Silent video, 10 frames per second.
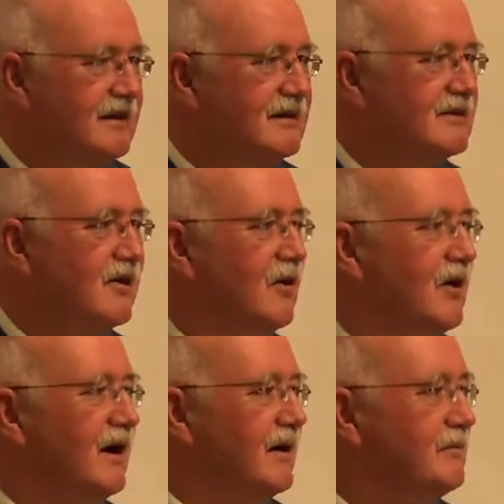so
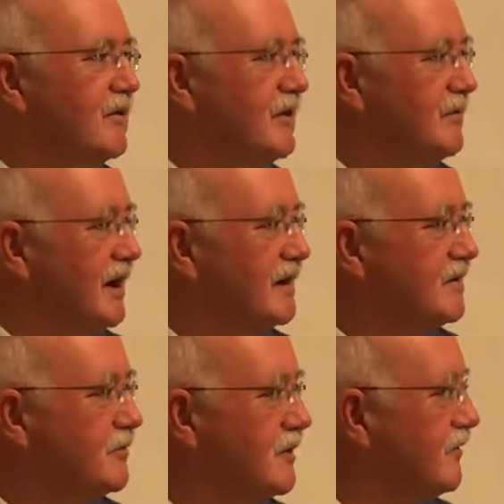I'm going back
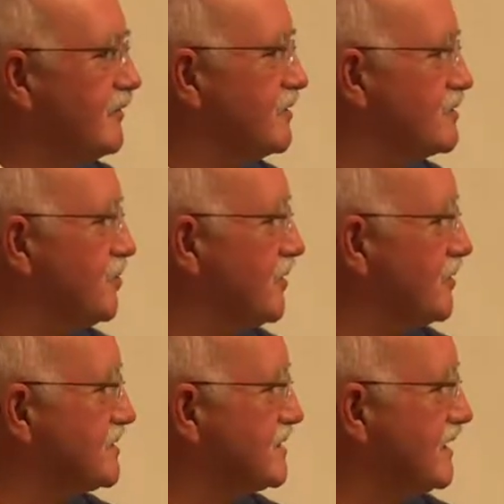to one of those
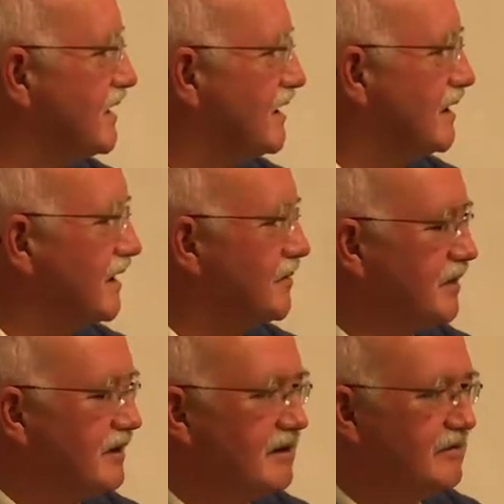poems that I, I
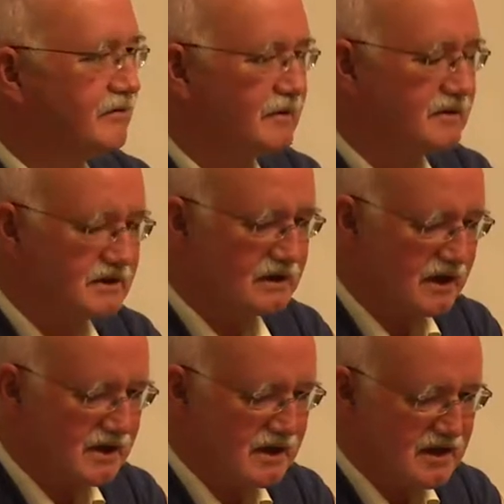believe was
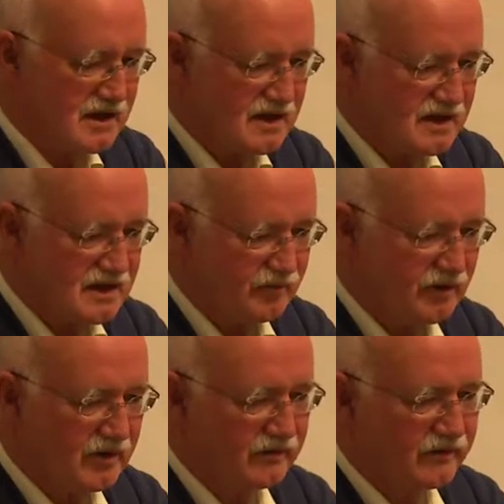uh,
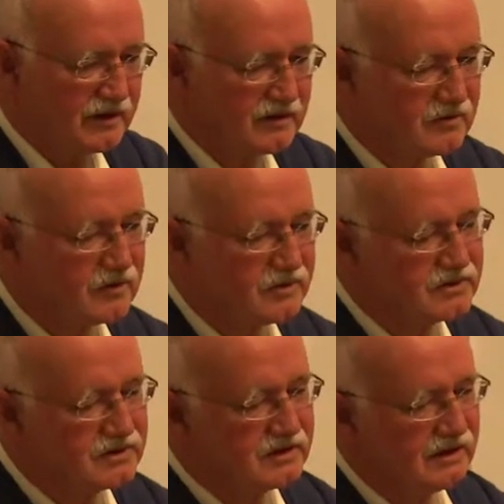part of that
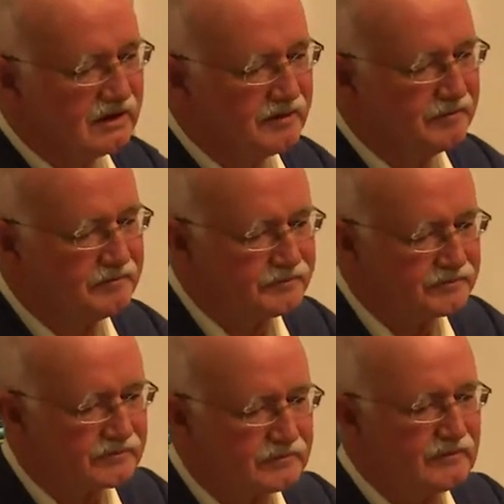course. Um,
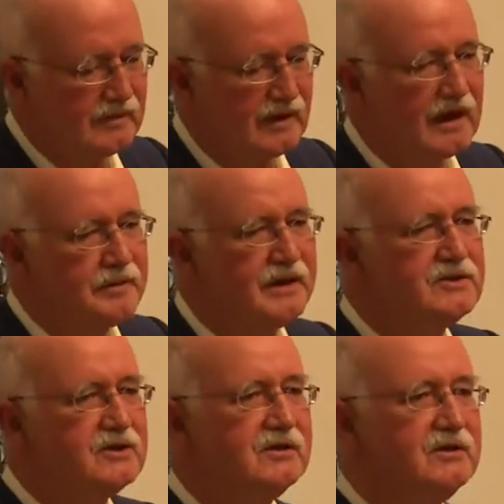I
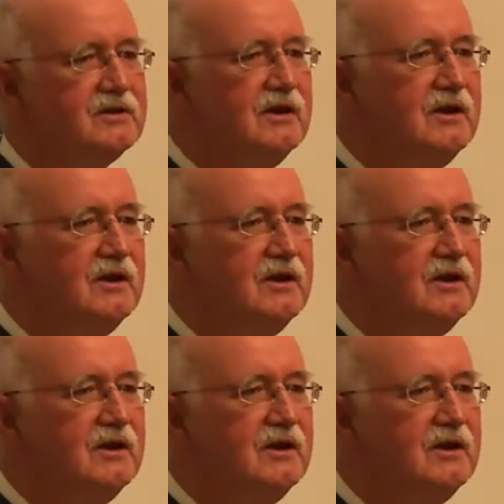mentioned